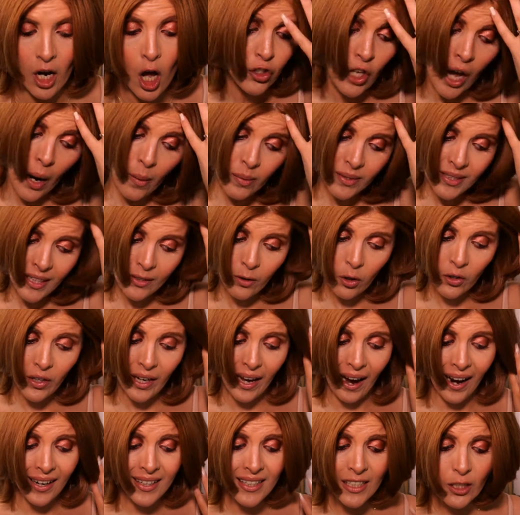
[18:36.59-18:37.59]
So I was like,
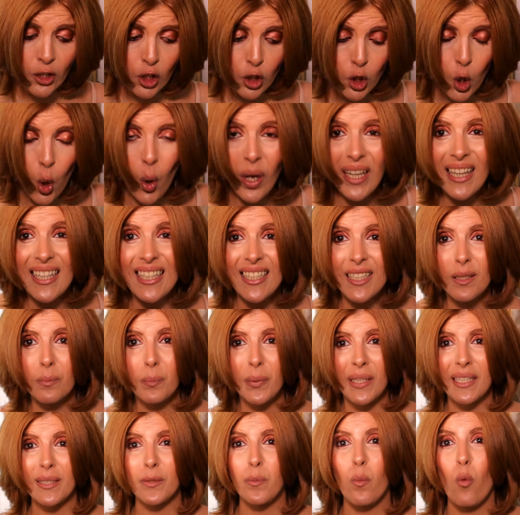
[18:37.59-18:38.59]
okay, I need to go a little
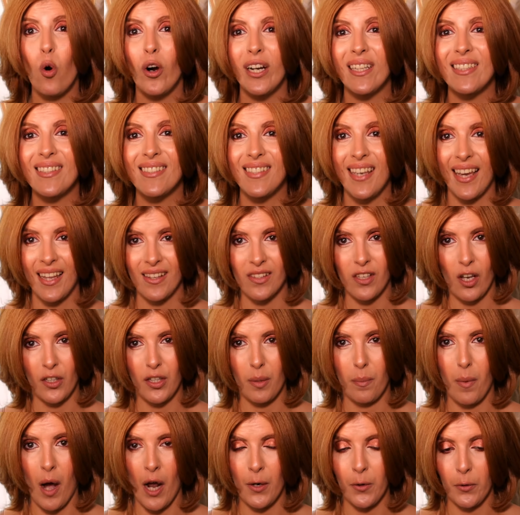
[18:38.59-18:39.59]
bit more intense on
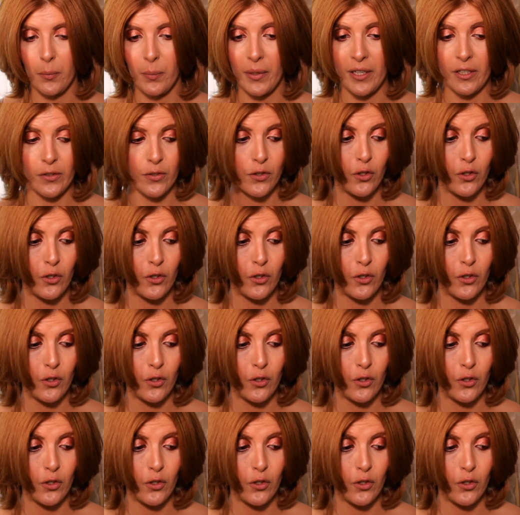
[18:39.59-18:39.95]
the bond repair.